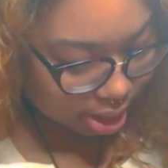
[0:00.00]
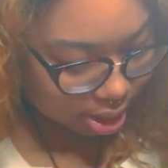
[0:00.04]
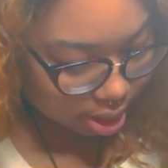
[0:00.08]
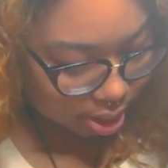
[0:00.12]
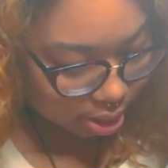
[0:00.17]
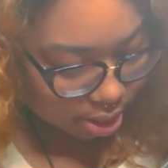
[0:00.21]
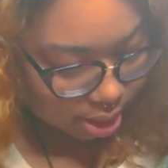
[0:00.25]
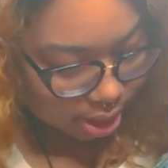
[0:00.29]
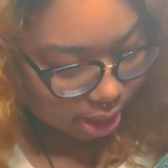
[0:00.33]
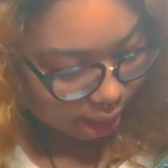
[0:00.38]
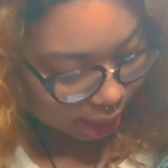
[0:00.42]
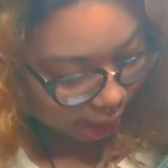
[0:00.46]
The
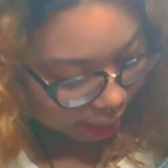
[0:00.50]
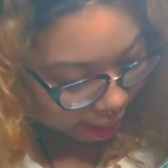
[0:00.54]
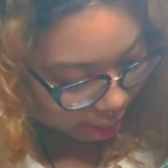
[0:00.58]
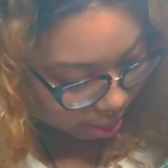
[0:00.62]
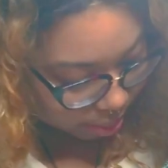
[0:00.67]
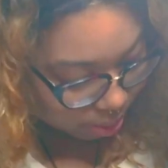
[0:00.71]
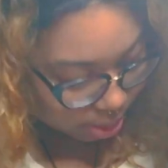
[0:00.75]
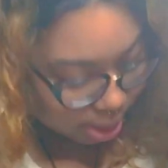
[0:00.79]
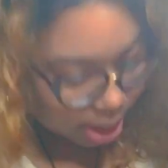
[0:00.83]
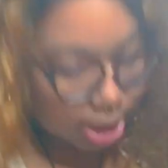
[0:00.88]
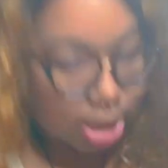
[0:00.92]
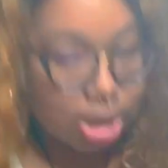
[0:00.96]
only thing I
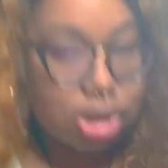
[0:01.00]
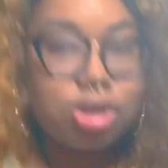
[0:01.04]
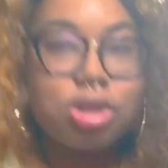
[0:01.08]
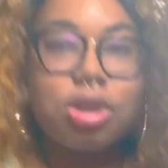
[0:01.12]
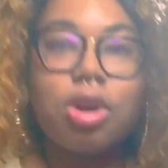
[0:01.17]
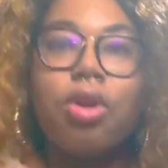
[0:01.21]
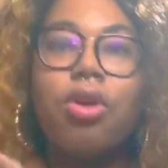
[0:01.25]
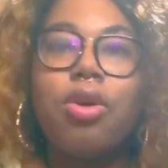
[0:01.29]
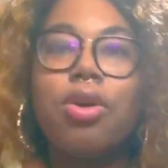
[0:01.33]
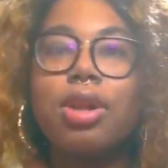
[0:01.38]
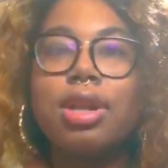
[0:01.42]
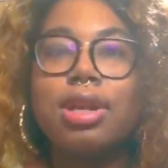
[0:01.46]
wish,
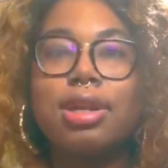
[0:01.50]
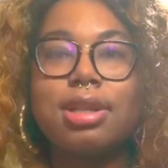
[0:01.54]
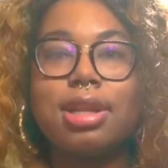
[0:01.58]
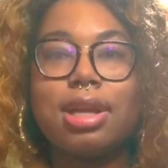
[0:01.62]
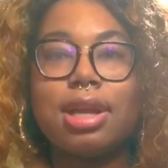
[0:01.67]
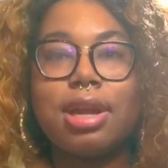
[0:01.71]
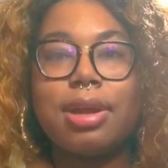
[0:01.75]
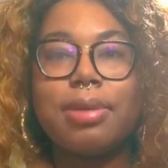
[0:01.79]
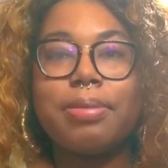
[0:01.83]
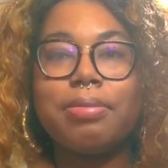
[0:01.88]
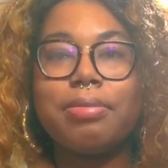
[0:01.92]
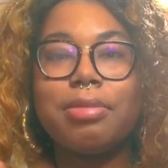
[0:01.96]
the only
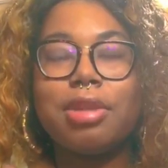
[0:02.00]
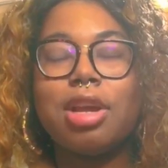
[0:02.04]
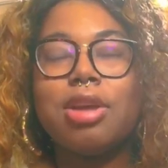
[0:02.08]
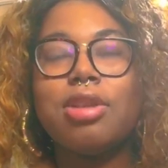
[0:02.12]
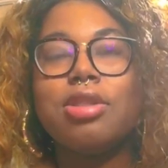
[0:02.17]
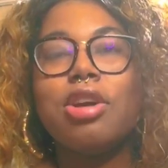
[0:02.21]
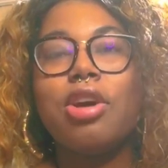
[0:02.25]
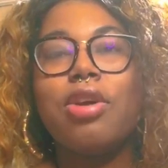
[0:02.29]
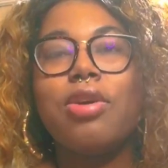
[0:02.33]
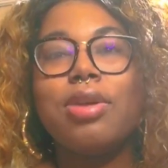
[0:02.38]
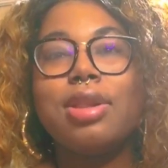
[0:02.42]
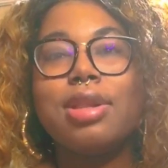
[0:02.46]
thing,
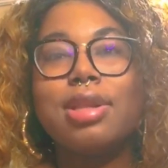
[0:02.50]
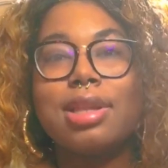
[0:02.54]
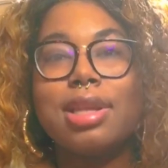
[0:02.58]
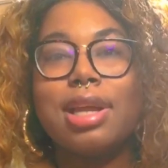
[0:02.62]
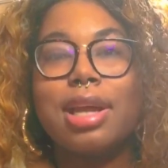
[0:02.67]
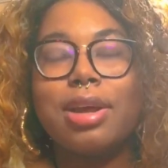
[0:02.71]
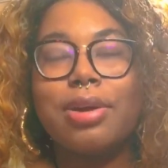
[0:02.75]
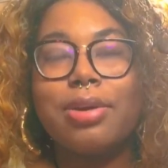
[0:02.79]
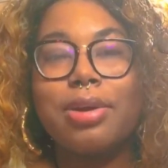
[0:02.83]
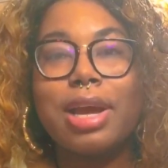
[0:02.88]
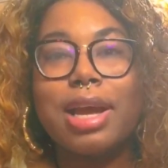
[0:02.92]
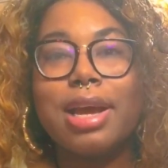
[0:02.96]
the only
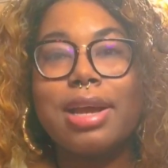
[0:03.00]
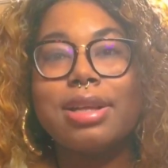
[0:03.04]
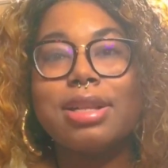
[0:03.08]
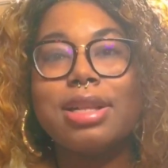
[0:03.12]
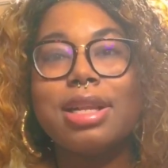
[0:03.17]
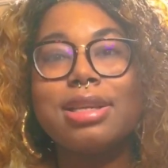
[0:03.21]
thing, okay?